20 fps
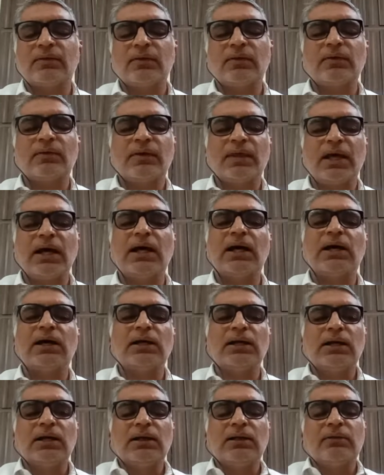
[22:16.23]
So yeah,
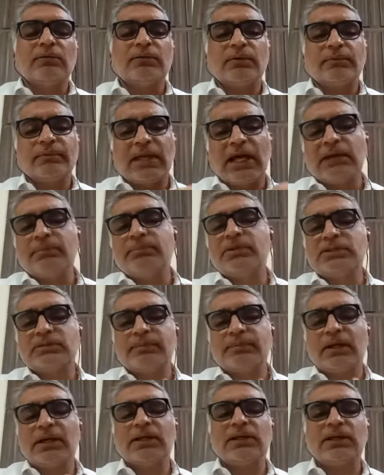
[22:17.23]
from that
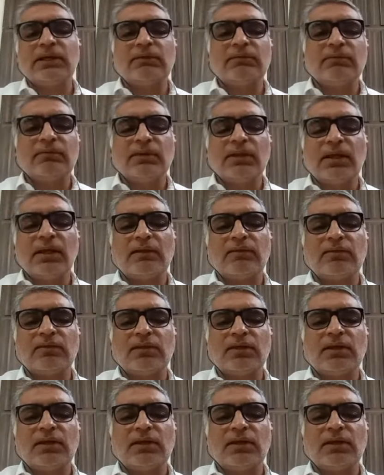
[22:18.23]
perspective, yes,